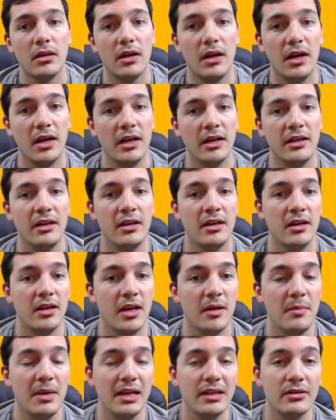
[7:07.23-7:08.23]
I, uh,
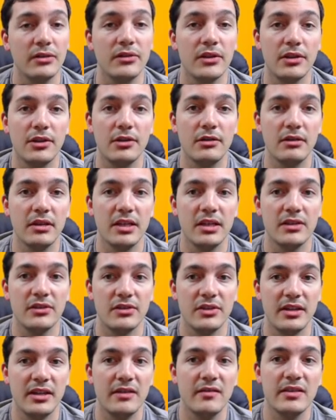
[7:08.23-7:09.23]
I max those out early
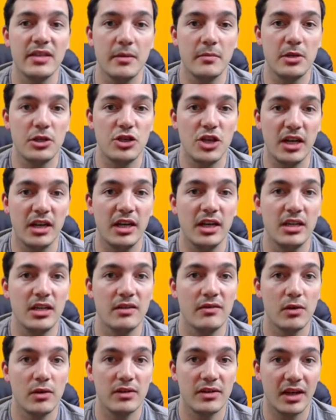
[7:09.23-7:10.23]
so that every time you check in,
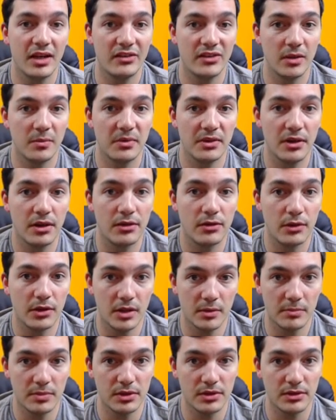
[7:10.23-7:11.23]
you've always got something to throw
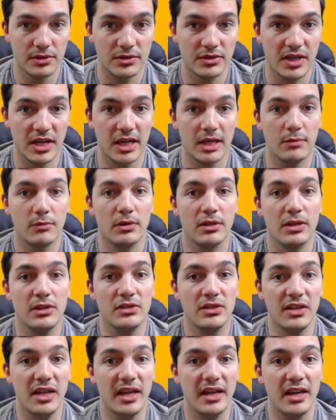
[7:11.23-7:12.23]
your builders on. We're
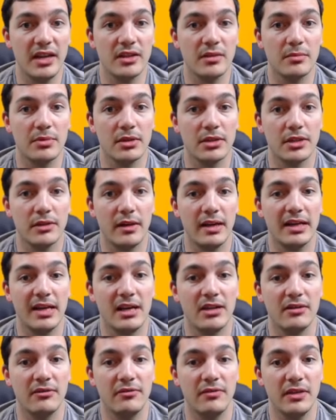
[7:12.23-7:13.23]
using that other builder right
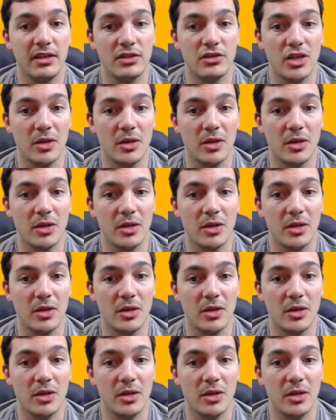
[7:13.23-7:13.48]
now to finish